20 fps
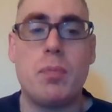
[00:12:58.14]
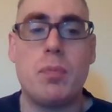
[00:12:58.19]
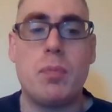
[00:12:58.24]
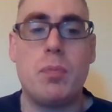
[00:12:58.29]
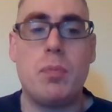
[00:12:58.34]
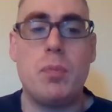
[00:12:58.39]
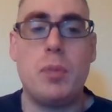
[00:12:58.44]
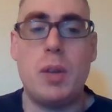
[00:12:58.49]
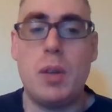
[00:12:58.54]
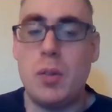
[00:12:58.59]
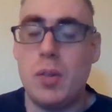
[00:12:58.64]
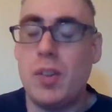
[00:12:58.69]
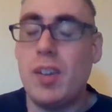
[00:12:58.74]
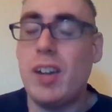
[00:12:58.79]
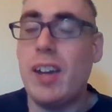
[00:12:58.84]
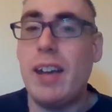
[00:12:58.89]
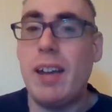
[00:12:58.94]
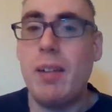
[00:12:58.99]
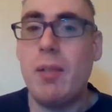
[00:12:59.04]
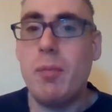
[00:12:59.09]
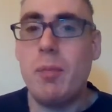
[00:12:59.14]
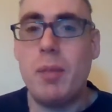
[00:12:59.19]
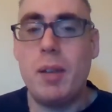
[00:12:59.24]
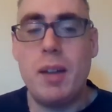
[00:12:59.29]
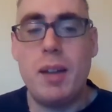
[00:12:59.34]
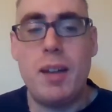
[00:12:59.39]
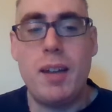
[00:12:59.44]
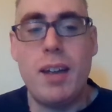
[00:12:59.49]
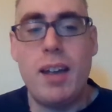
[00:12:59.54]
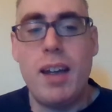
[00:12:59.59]
You see,
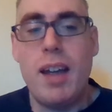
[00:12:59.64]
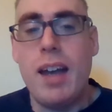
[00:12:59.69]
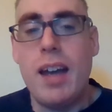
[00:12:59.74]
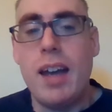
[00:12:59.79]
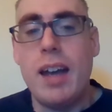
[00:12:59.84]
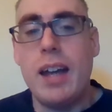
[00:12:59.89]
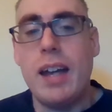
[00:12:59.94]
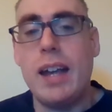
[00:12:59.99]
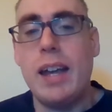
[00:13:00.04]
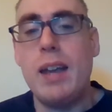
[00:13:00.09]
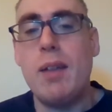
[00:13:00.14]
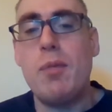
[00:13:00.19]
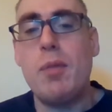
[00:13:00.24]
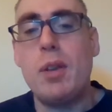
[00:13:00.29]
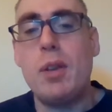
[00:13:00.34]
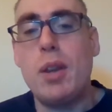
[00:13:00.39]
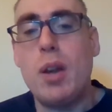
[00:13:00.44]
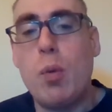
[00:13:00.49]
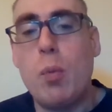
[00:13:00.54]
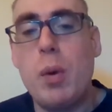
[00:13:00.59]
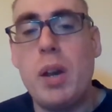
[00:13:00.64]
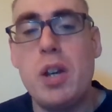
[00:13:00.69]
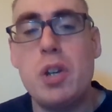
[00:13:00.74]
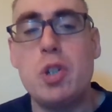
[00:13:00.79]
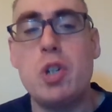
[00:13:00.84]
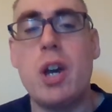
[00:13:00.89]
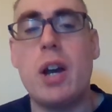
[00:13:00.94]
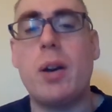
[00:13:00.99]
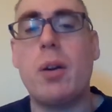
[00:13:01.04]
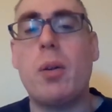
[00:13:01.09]
even though we
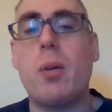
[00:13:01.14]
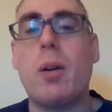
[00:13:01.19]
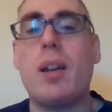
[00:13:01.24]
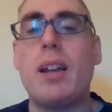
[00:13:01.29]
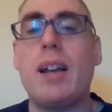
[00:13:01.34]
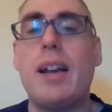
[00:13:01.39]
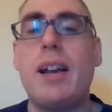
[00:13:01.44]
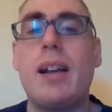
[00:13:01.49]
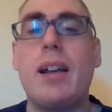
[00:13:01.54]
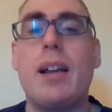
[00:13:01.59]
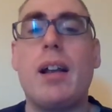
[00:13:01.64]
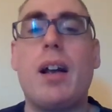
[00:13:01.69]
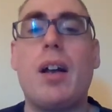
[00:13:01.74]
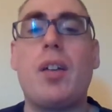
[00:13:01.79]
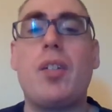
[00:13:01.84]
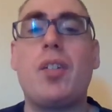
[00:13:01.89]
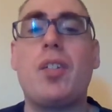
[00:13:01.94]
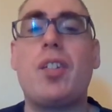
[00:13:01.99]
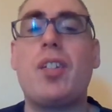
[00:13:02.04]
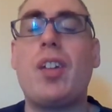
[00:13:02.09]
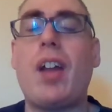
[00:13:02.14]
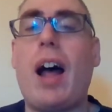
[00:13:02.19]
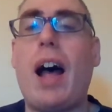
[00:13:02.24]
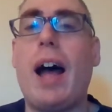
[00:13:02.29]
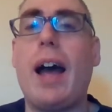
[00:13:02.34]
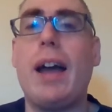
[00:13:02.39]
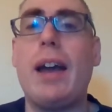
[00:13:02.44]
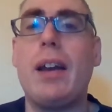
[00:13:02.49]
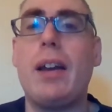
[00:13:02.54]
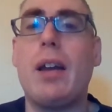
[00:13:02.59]
generally
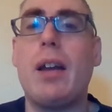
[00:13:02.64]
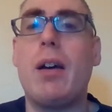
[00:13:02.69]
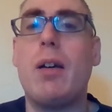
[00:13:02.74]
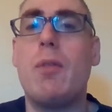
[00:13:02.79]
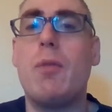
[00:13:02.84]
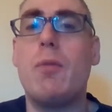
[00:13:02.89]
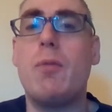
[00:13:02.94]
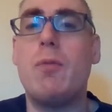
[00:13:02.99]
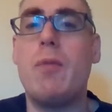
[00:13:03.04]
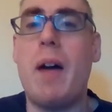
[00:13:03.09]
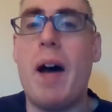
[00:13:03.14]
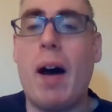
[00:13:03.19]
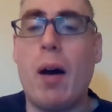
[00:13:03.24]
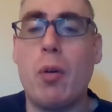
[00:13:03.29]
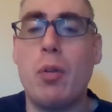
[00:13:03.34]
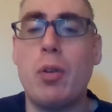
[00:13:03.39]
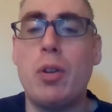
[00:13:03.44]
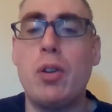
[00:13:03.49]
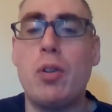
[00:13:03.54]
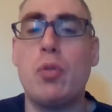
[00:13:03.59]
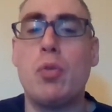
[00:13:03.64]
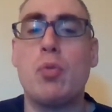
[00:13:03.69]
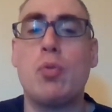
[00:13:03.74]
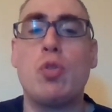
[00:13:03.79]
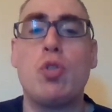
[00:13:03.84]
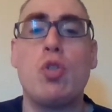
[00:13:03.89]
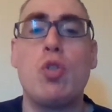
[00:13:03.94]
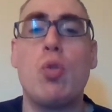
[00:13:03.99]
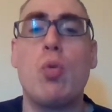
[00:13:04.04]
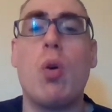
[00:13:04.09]
assign value
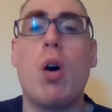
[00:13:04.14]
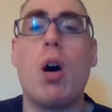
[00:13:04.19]
to our